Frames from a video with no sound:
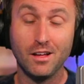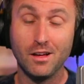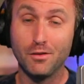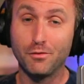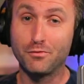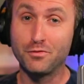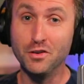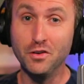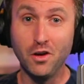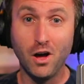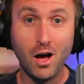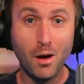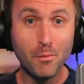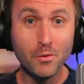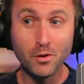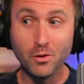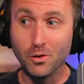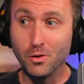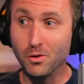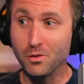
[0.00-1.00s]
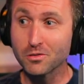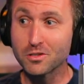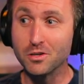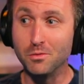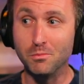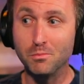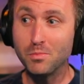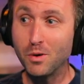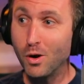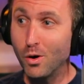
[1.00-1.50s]
Phenomenal
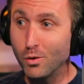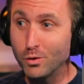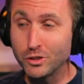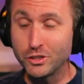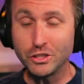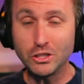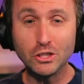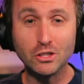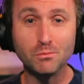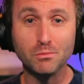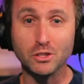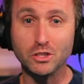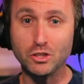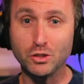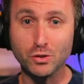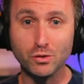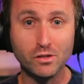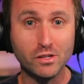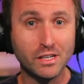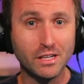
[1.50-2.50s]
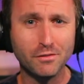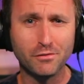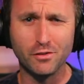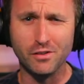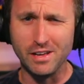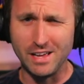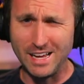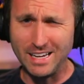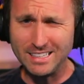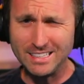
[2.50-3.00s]
composure, maturity
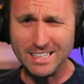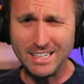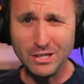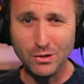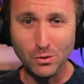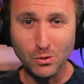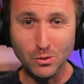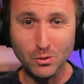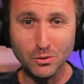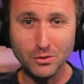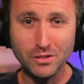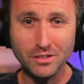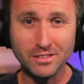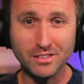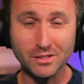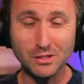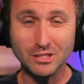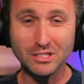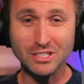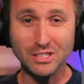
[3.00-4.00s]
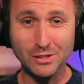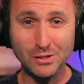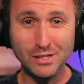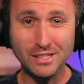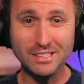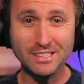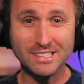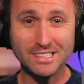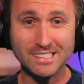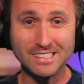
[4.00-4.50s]
for an 18-year-old. Are you
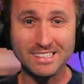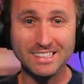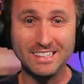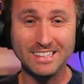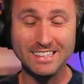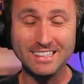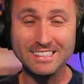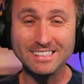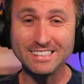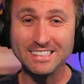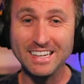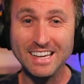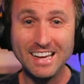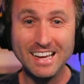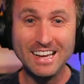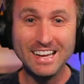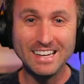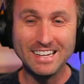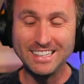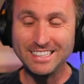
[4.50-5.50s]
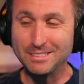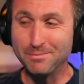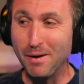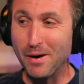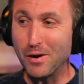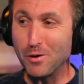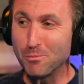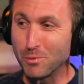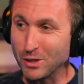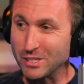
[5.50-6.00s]
serious? He's
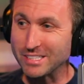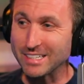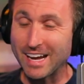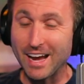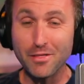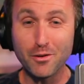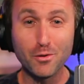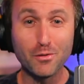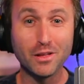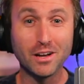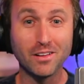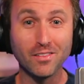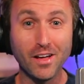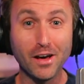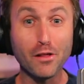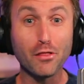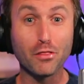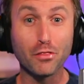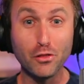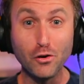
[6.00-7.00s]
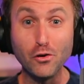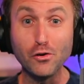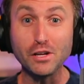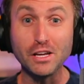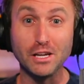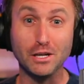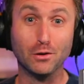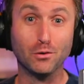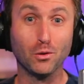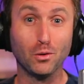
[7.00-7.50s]
better put together than a lot of
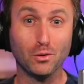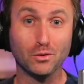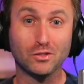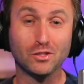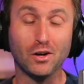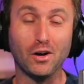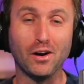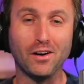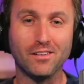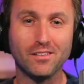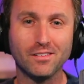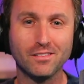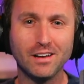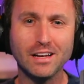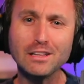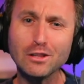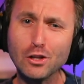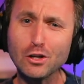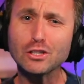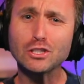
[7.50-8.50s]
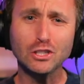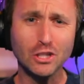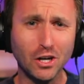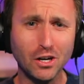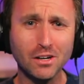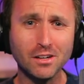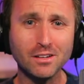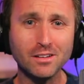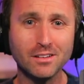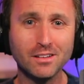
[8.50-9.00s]
30-year-olds are. Now, he looks
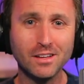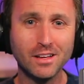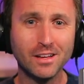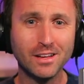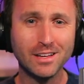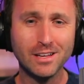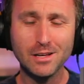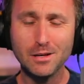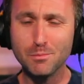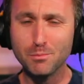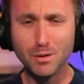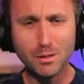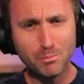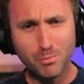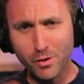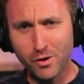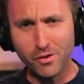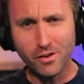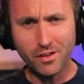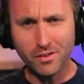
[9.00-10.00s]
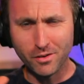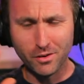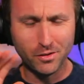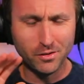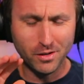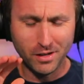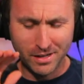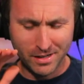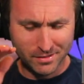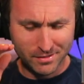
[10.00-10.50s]
young, but put it on,
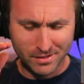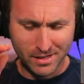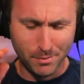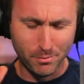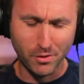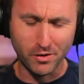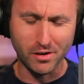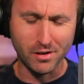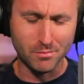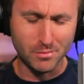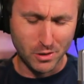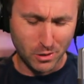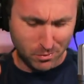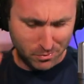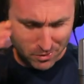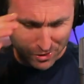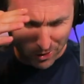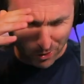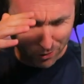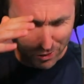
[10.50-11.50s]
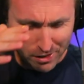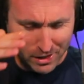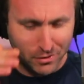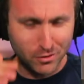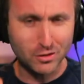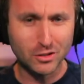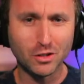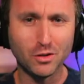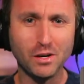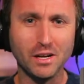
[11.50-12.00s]
or not put it on mute. Don't look at
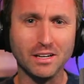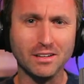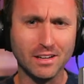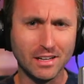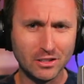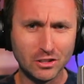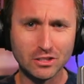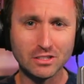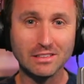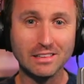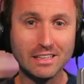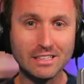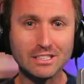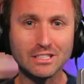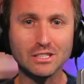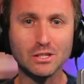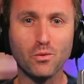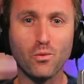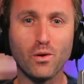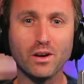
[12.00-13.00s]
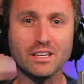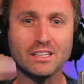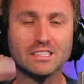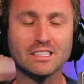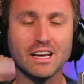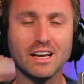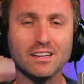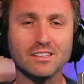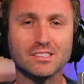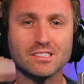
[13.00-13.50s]
the screen and just listen to what he
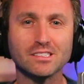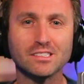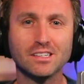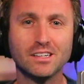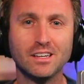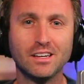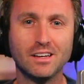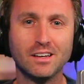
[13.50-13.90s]
says